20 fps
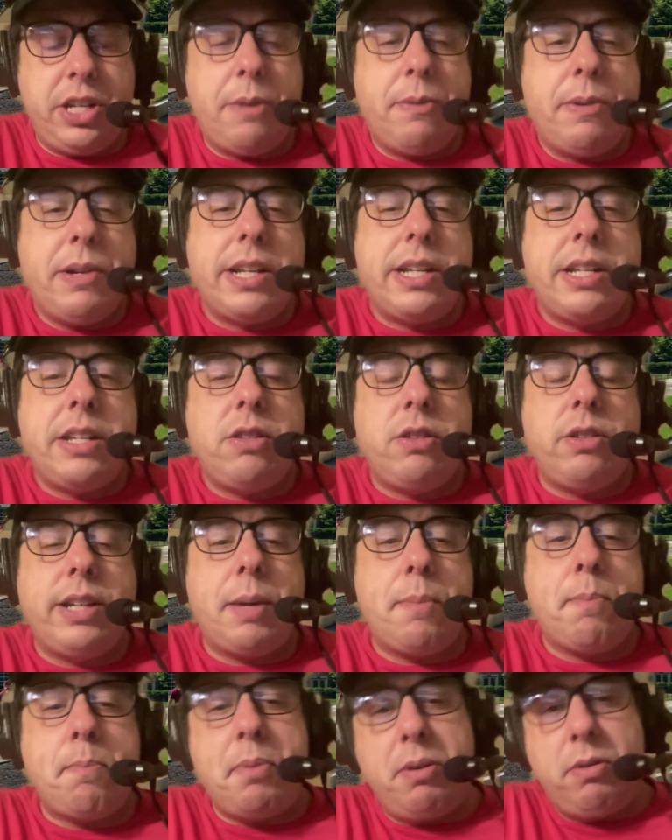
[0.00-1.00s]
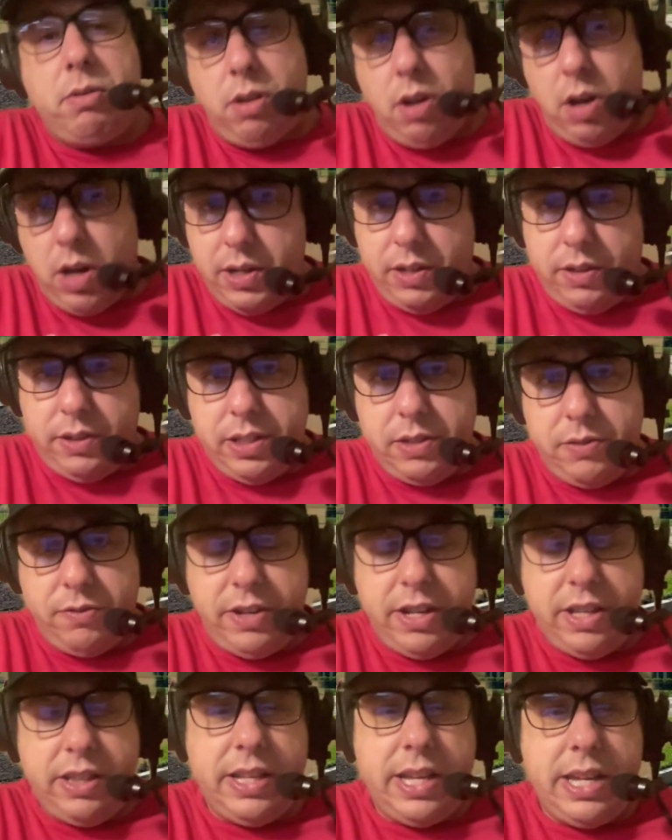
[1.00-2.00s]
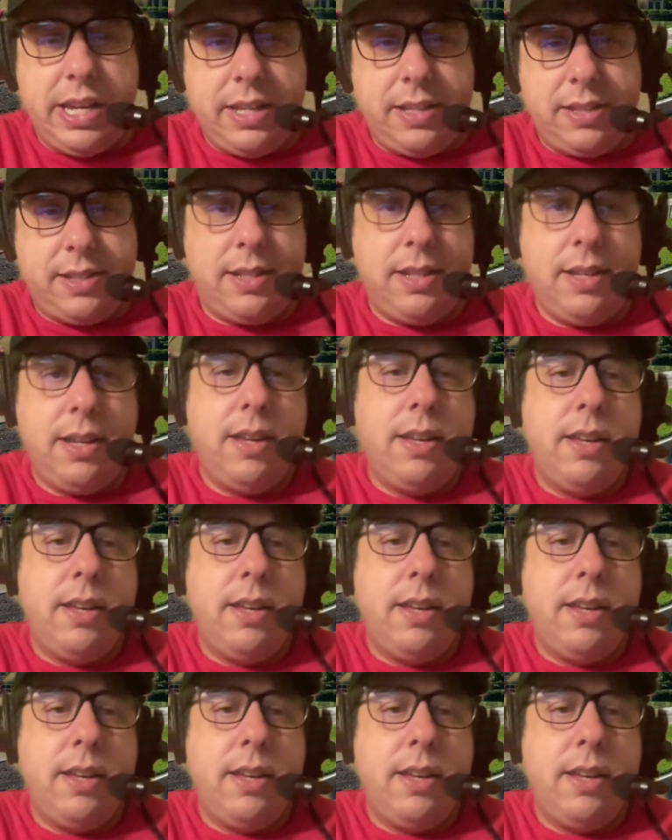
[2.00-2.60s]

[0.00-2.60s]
I want to look at Bill Connolly's latest